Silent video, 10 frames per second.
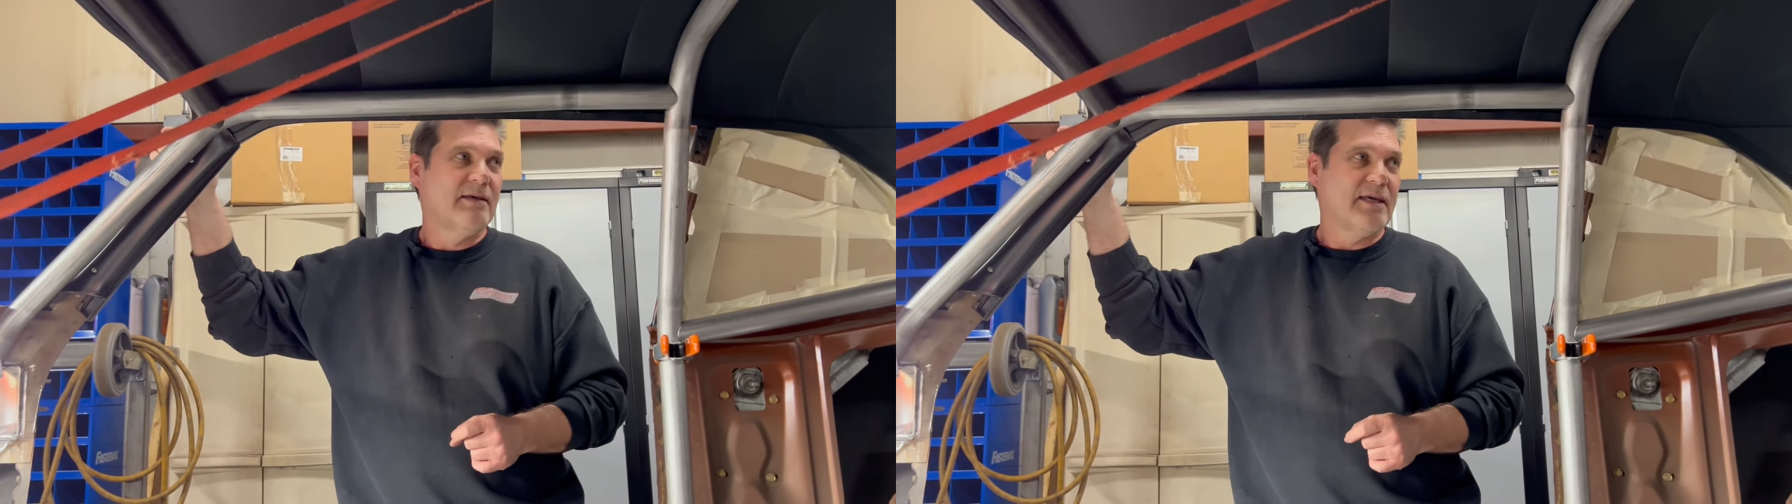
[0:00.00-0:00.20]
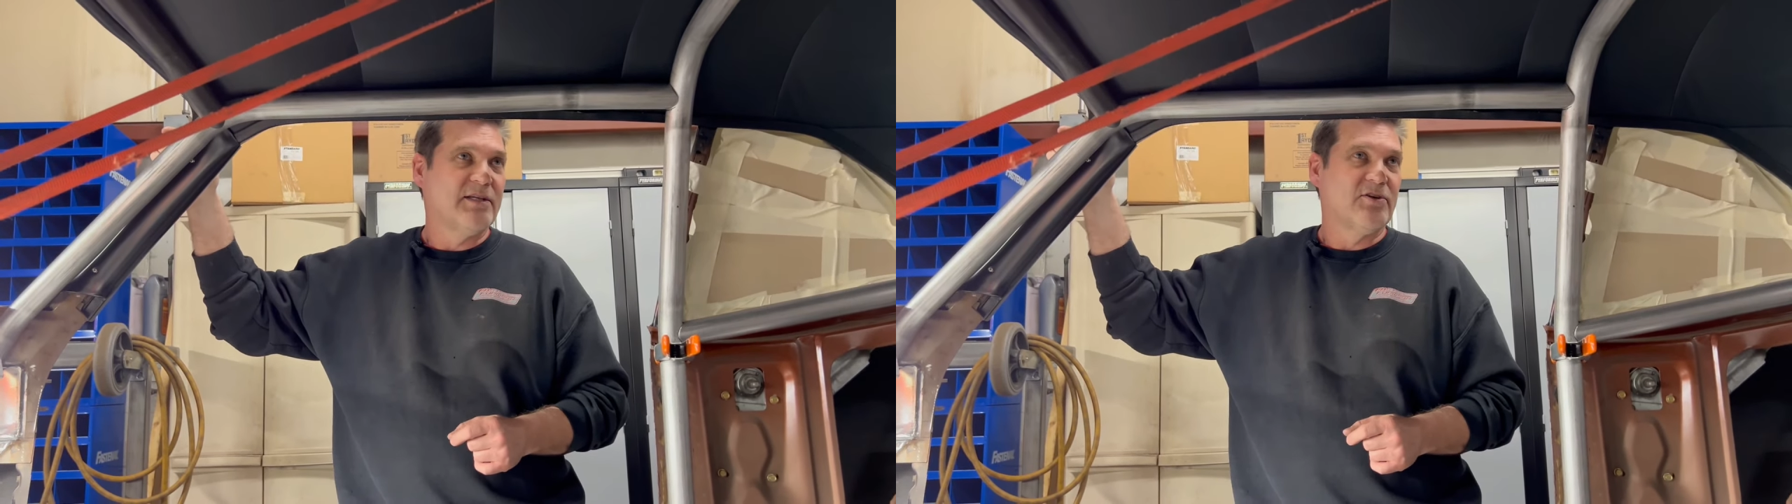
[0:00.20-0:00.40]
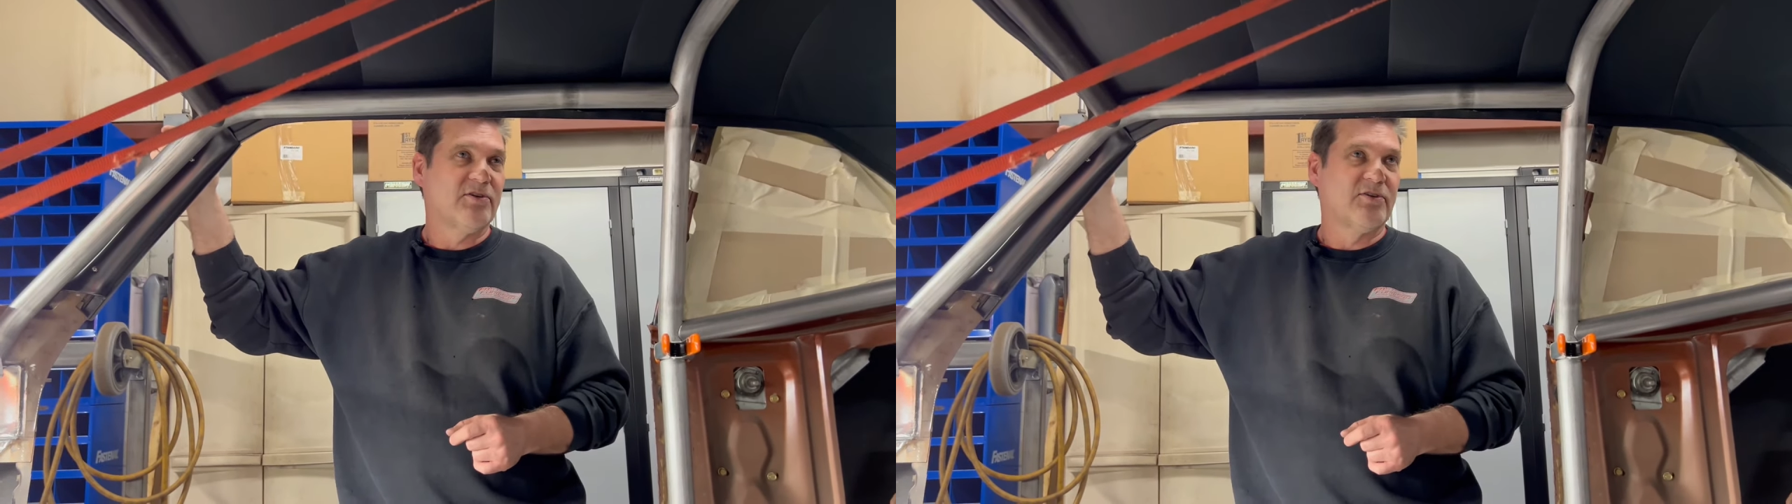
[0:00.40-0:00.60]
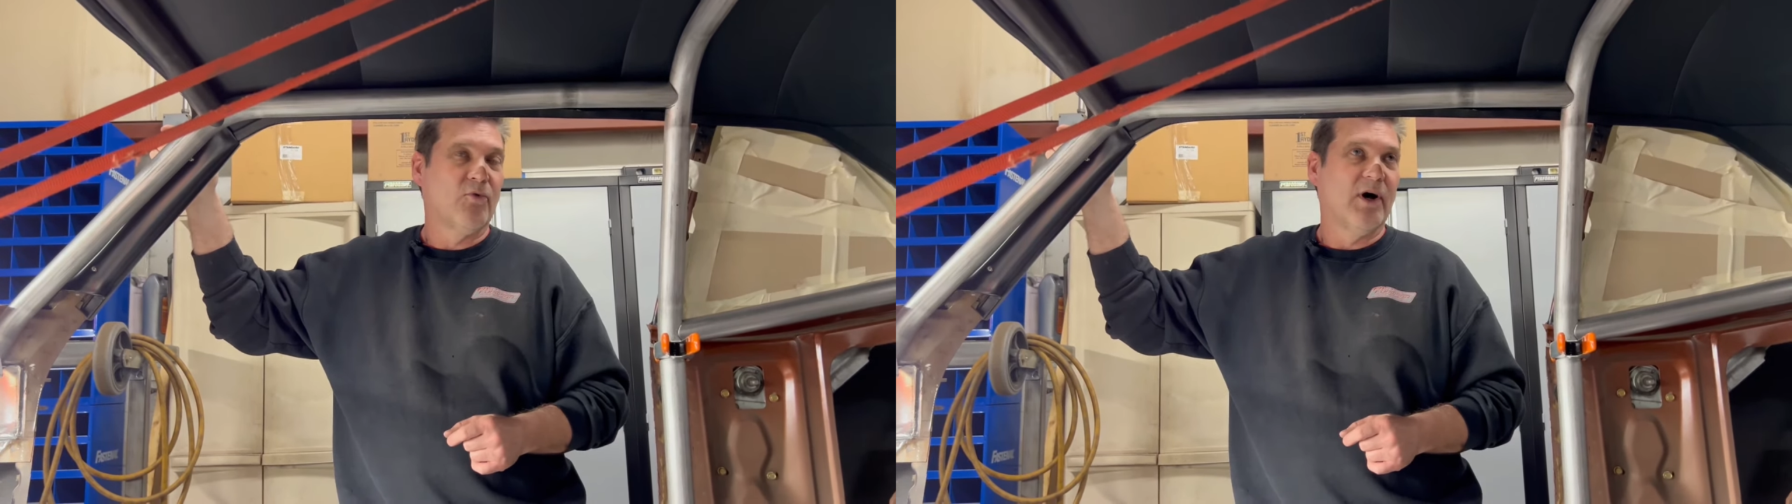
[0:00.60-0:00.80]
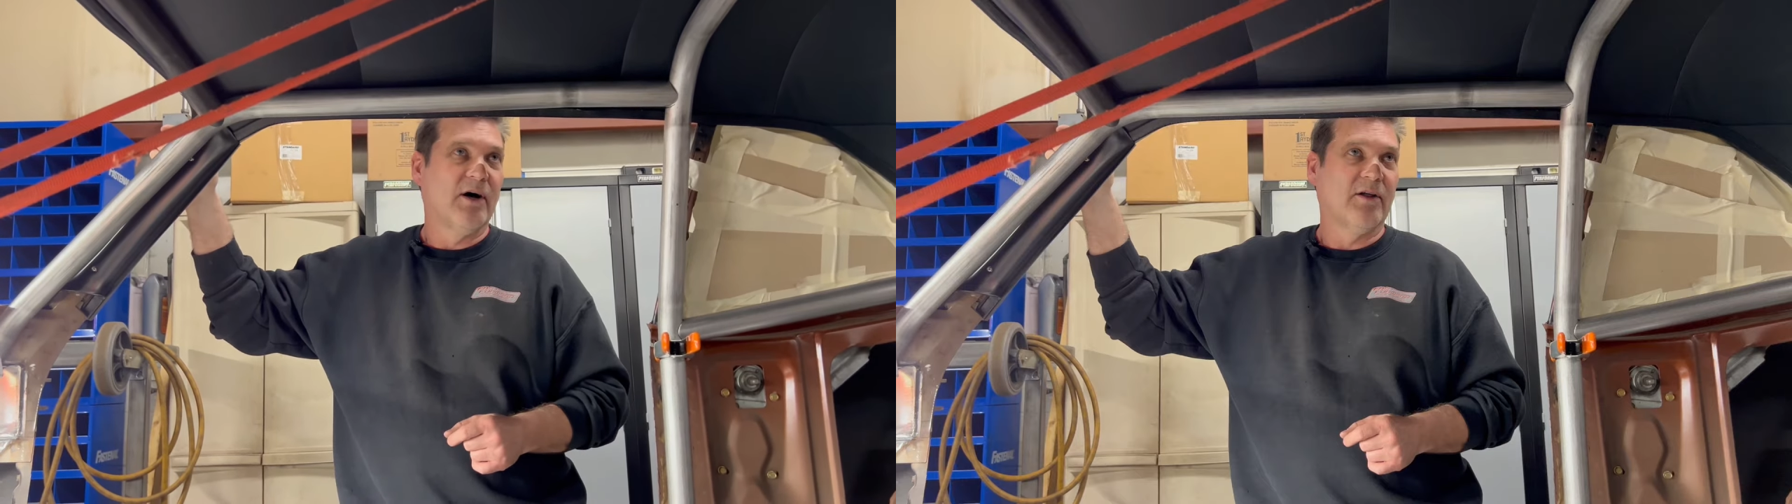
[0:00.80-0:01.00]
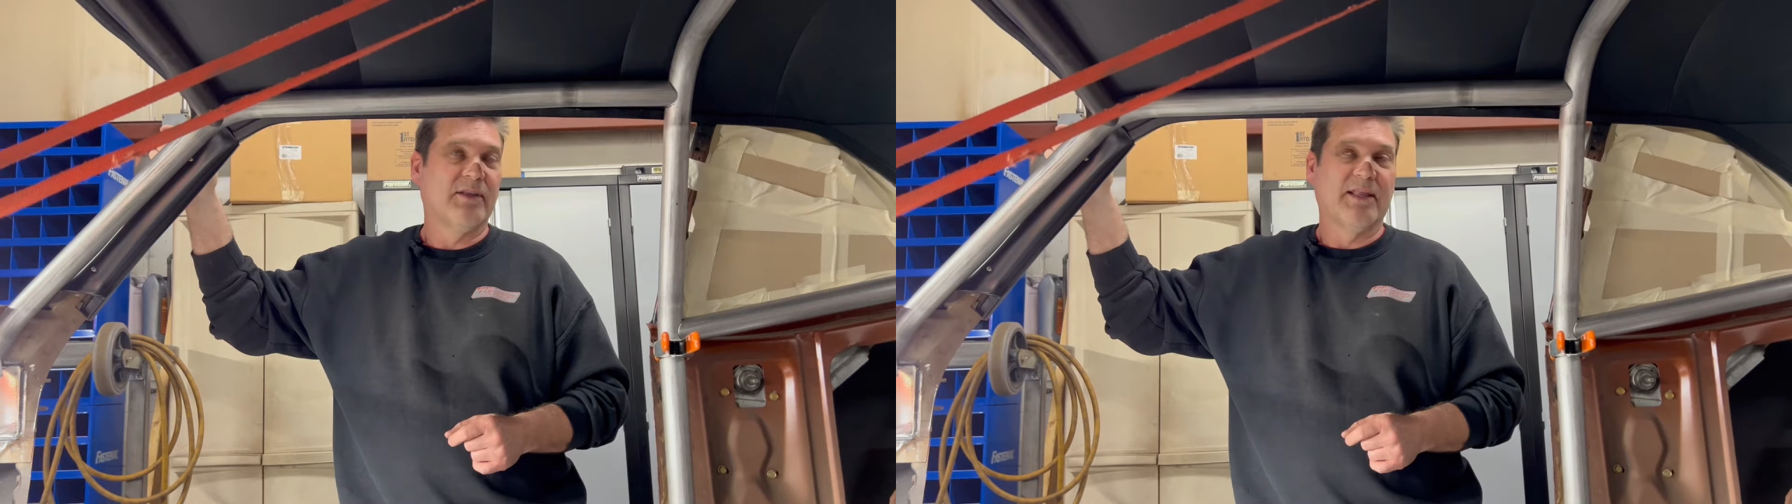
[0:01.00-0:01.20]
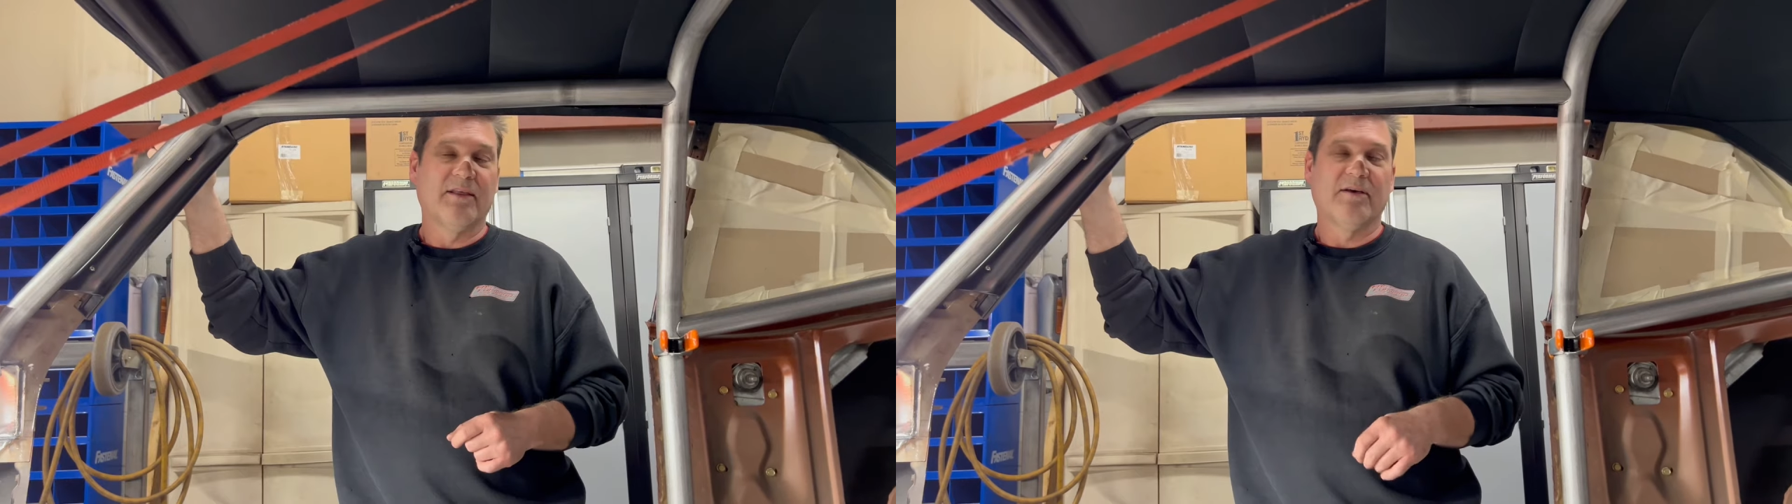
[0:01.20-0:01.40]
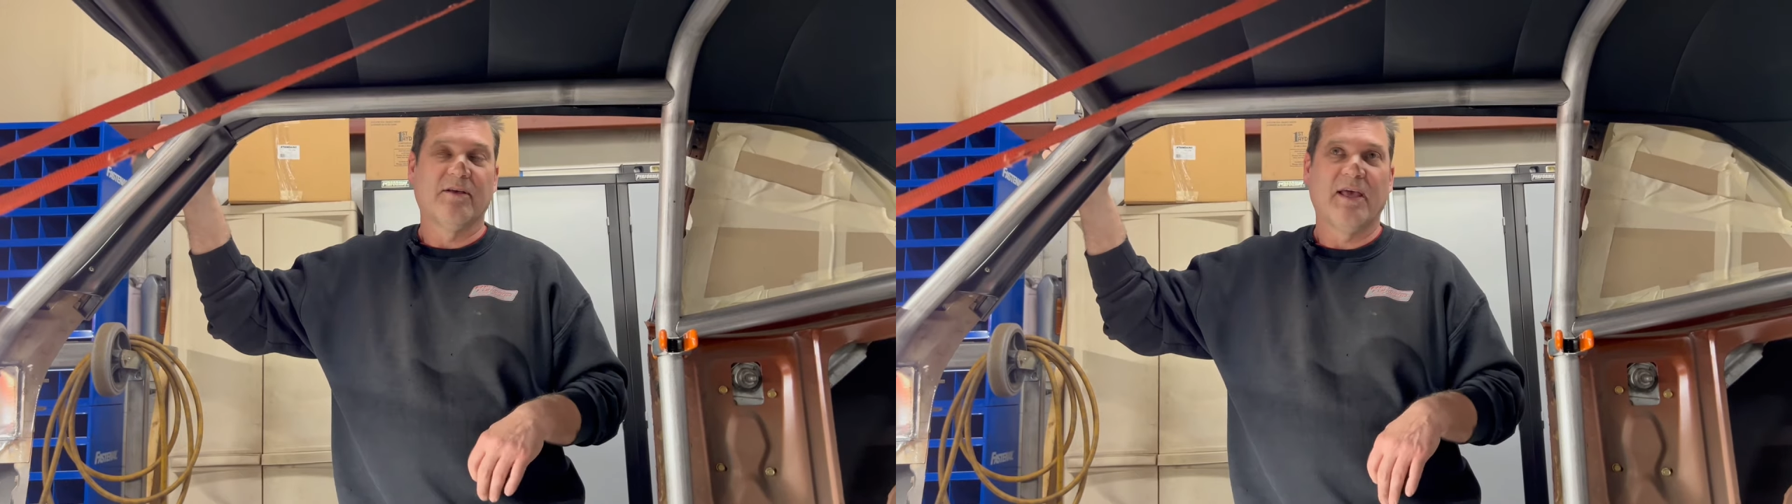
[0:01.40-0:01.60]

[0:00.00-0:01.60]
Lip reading: easier to weld, and the